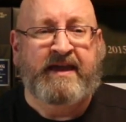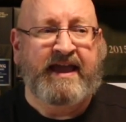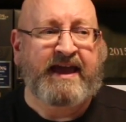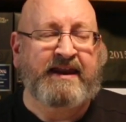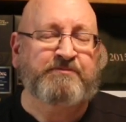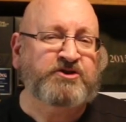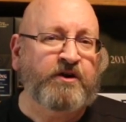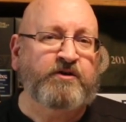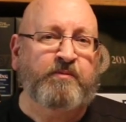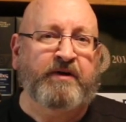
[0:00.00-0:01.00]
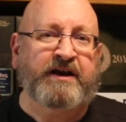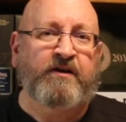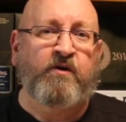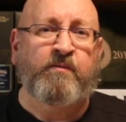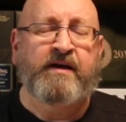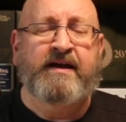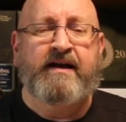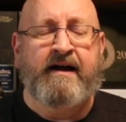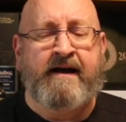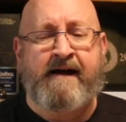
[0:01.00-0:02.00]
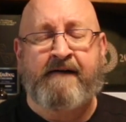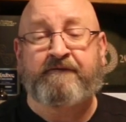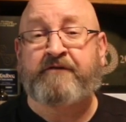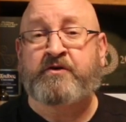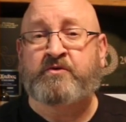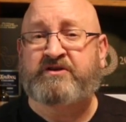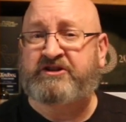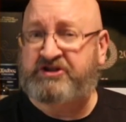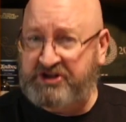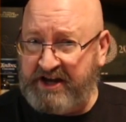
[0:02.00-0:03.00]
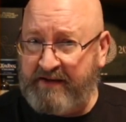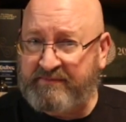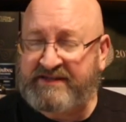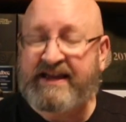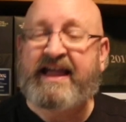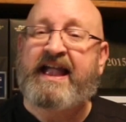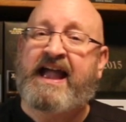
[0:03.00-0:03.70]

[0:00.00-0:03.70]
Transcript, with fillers: And I'm sure they're bringing home uh, a few gems,